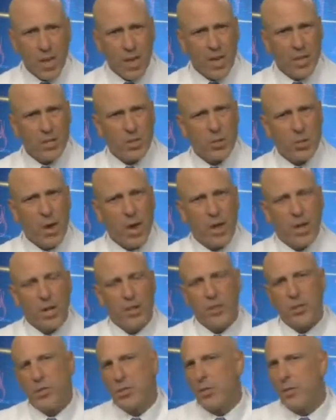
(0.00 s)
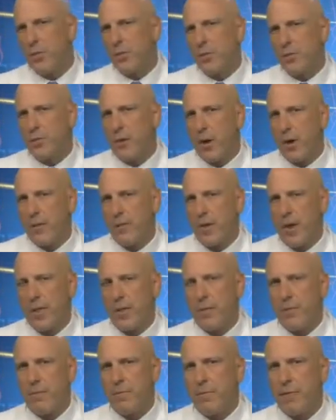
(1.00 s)
and try it on the tooth to verify
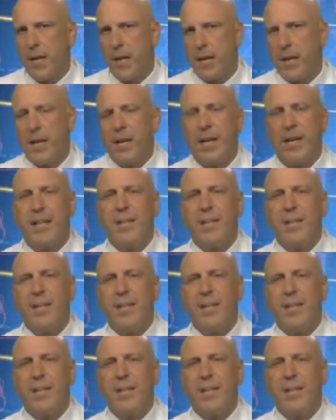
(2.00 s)
the fit,